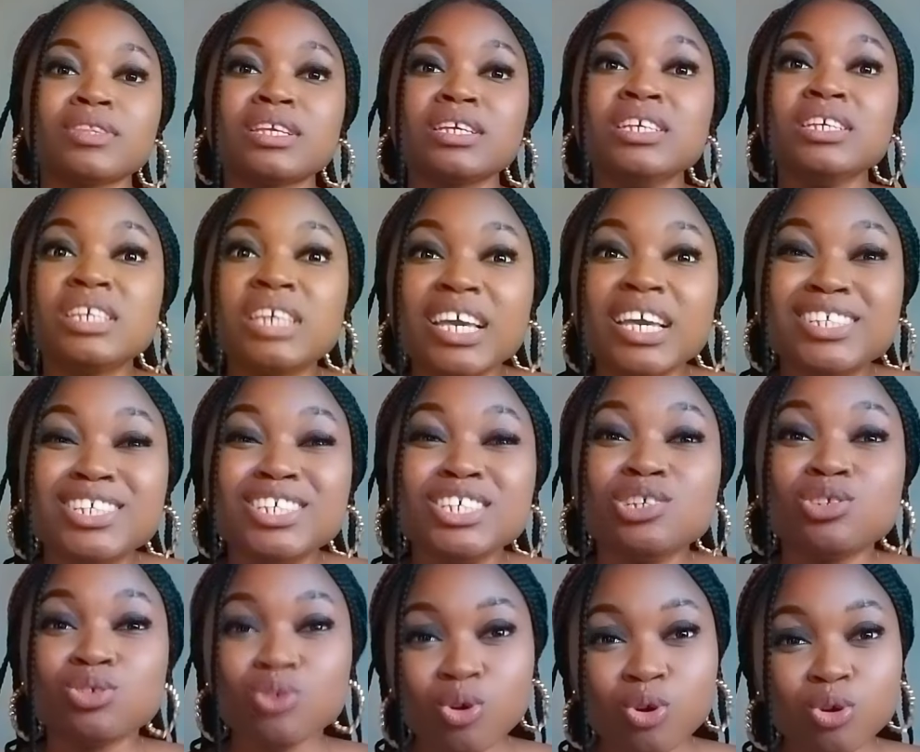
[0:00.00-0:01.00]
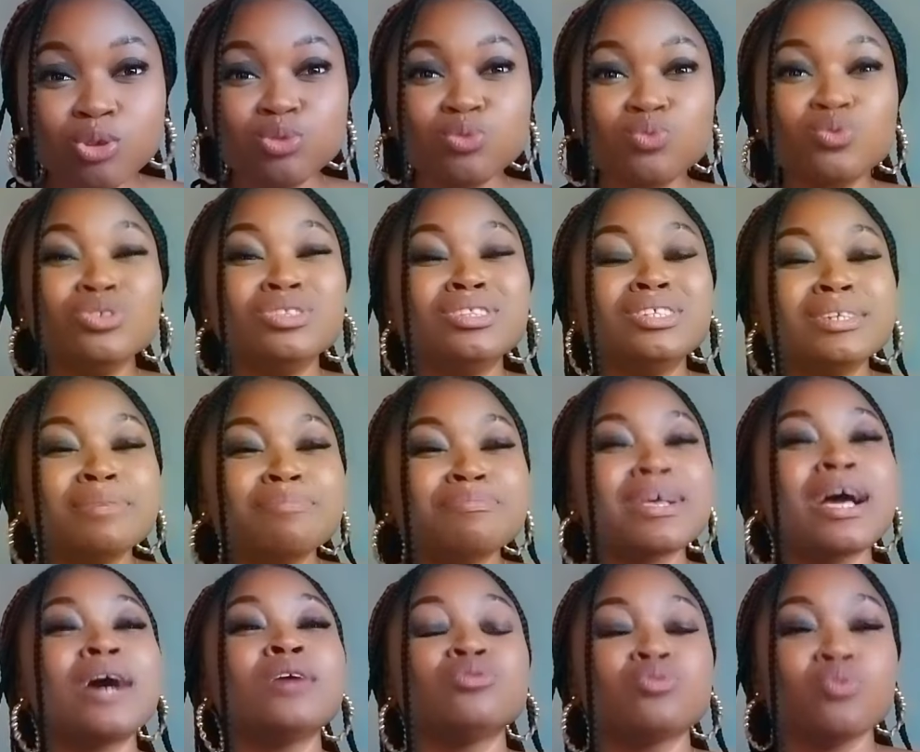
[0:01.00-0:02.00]
Nkechi's own will drip
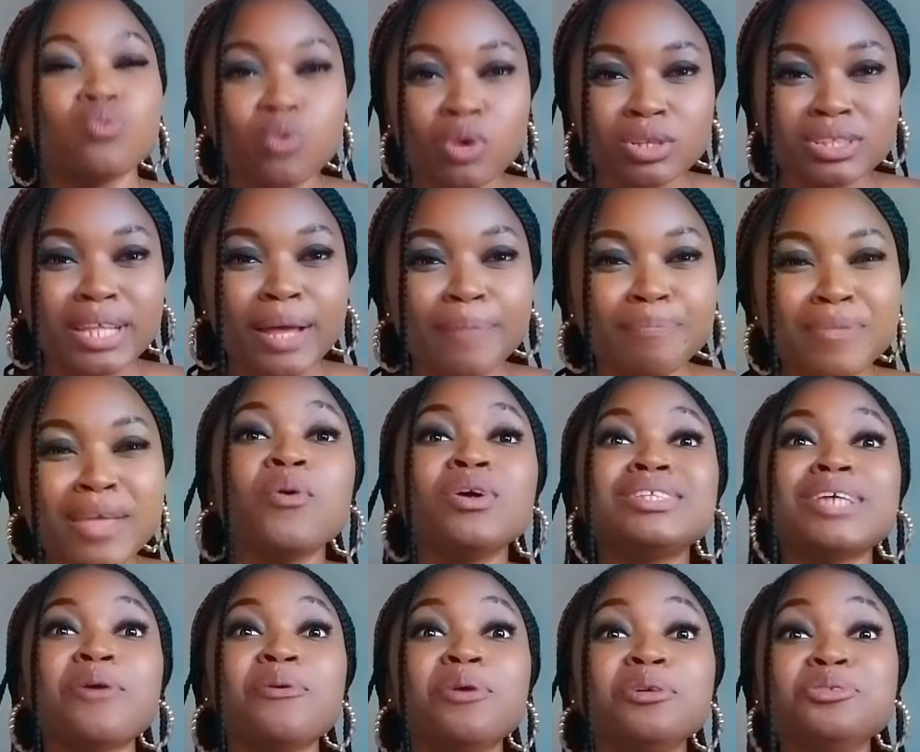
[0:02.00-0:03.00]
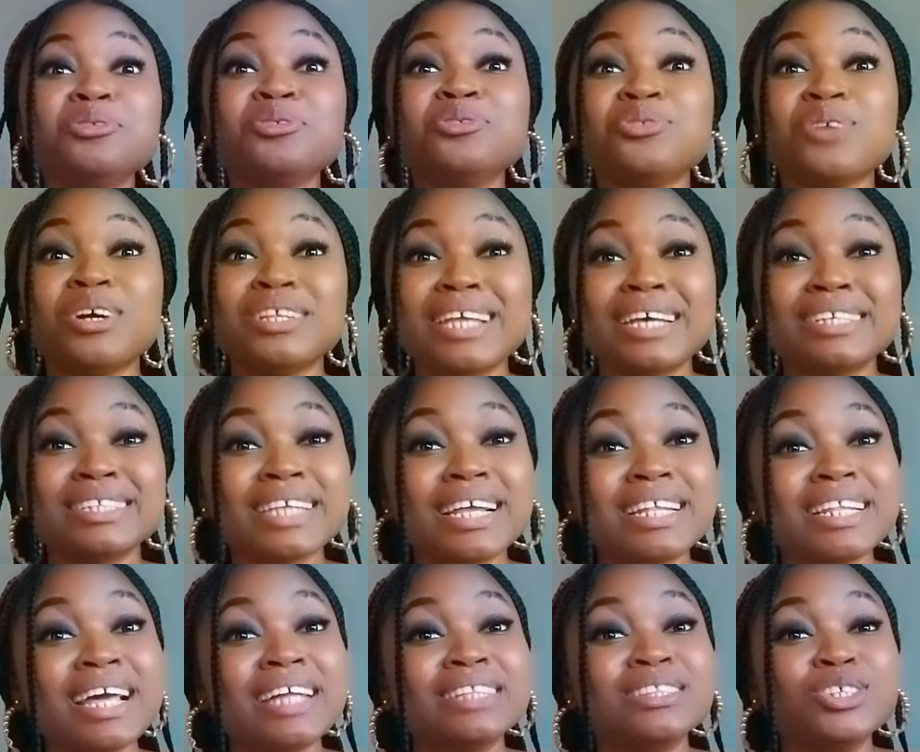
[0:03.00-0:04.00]
out water. What I want you to
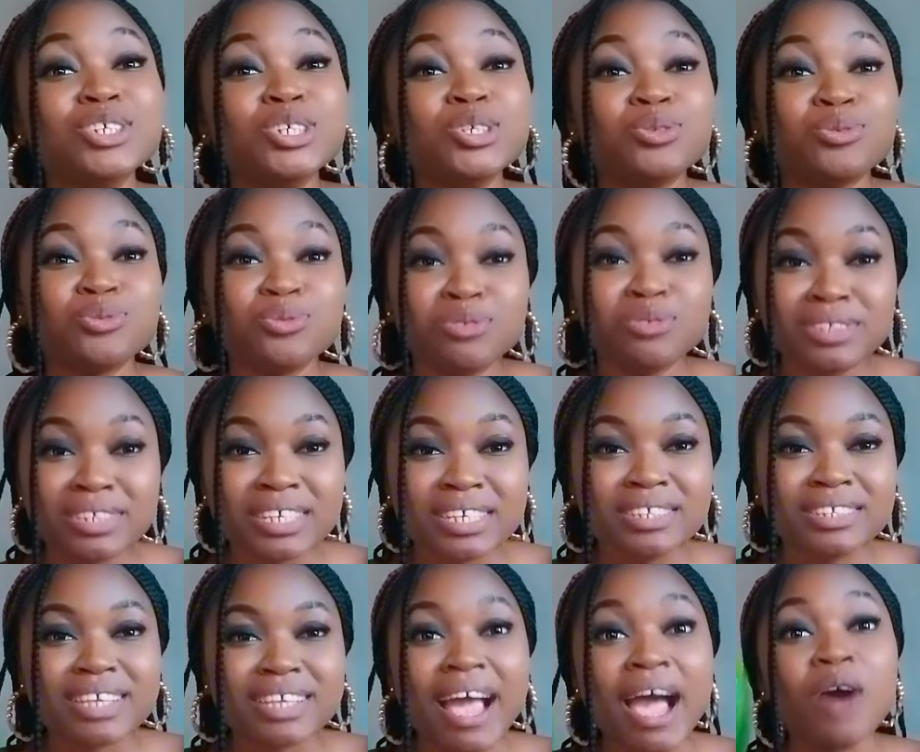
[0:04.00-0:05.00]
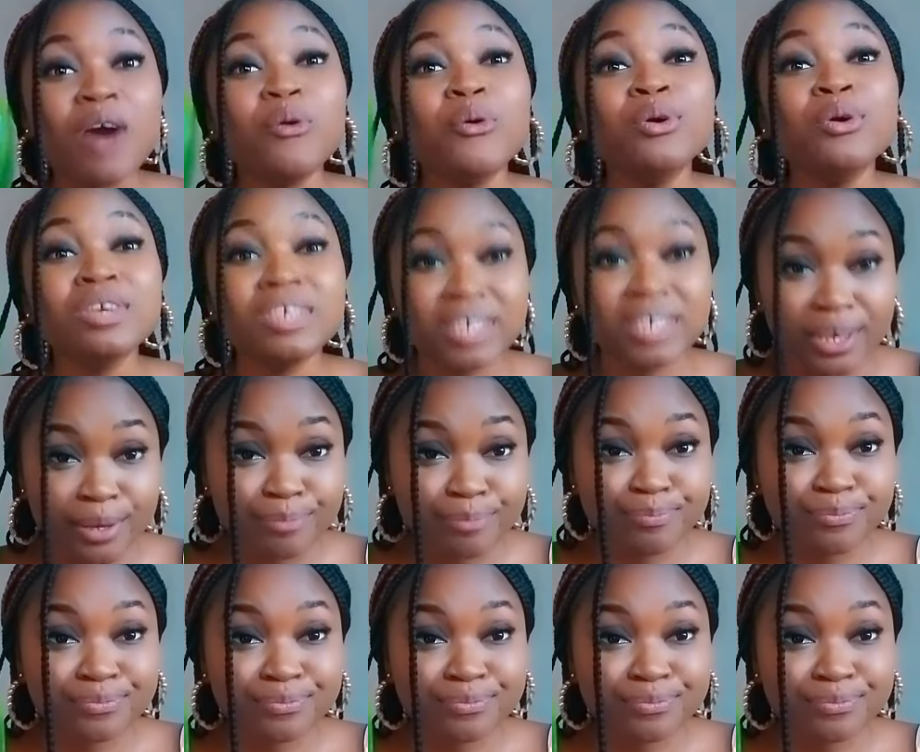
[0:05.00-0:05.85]
understand that these two things are okay.